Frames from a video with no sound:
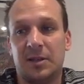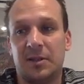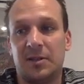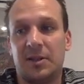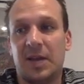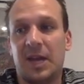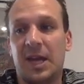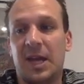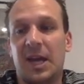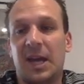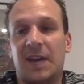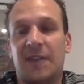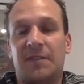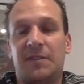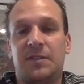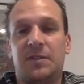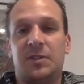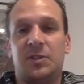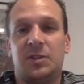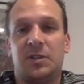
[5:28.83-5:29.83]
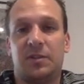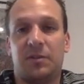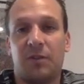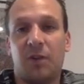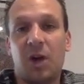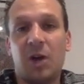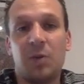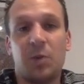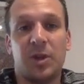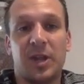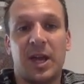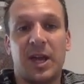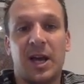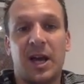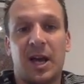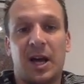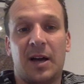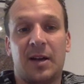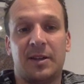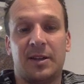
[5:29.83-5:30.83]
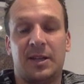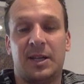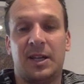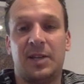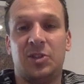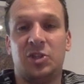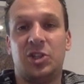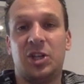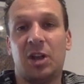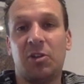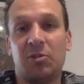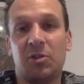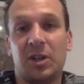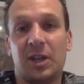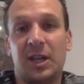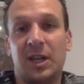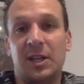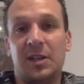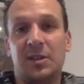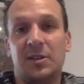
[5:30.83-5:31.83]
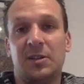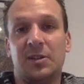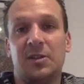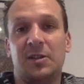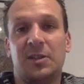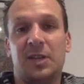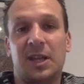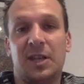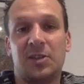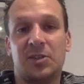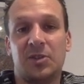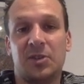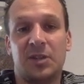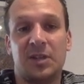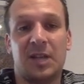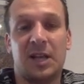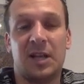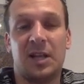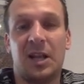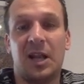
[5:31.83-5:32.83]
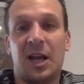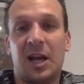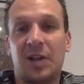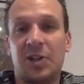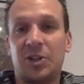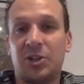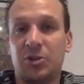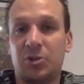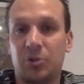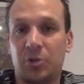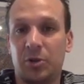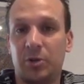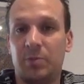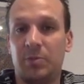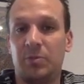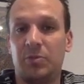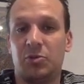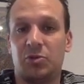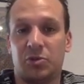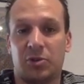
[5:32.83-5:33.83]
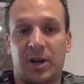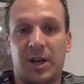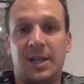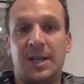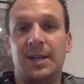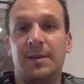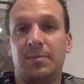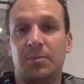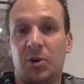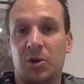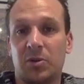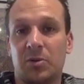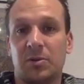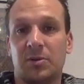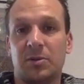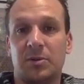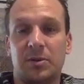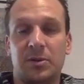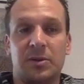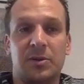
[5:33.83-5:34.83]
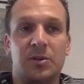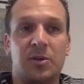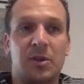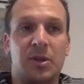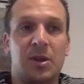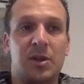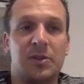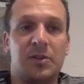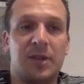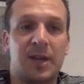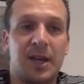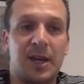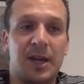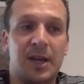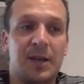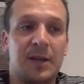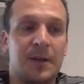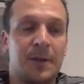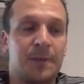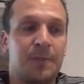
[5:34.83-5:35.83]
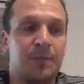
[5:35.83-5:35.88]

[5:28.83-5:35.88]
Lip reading: they have defined what they are. And generally, they're sort of that larger group training model. They're